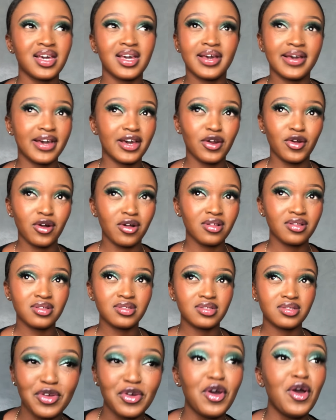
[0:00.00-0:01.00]
at all,
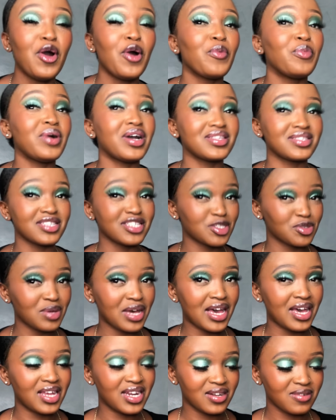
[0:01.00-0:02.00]
but this
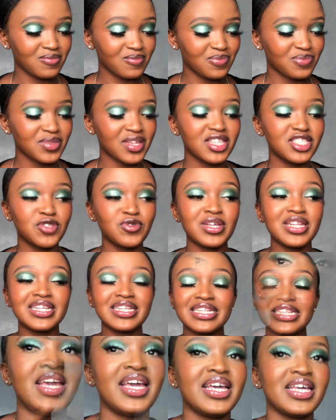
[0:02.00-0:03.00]
one, it's really
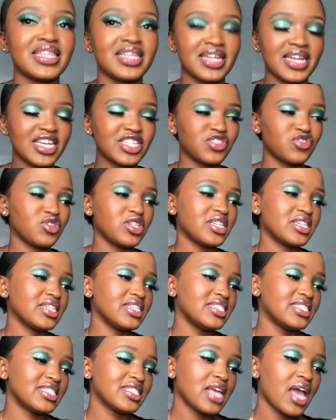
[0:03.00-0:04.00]
nice. The next drink is
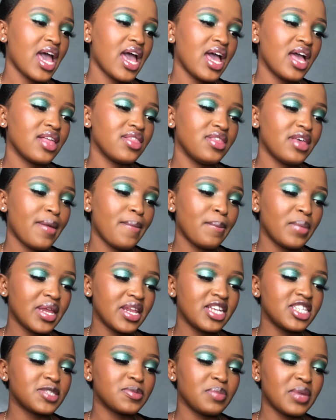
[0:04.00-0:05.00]
the
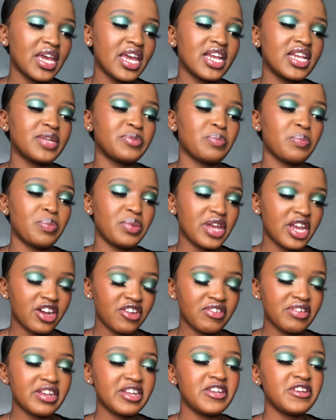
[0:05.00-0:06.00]
Minute Maid
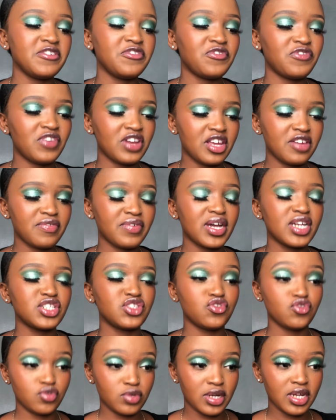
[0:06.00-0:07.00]
berry flavored
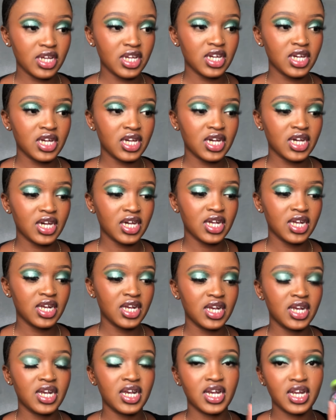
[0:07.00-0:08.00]
drink,
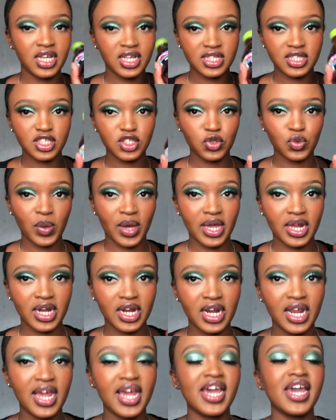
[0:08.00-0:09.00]
this one.
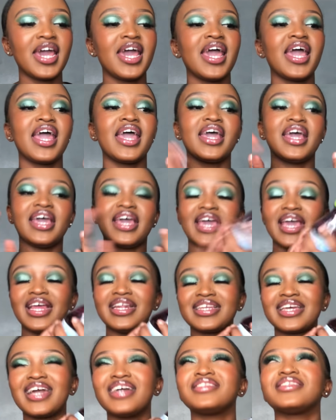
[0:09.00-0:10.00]
And
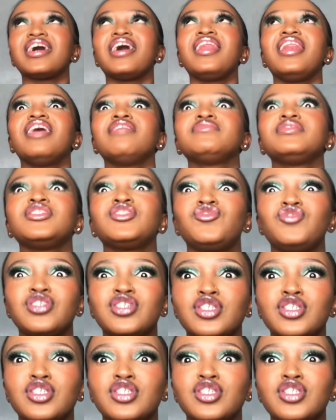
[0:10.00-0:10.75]
guys, I love this drink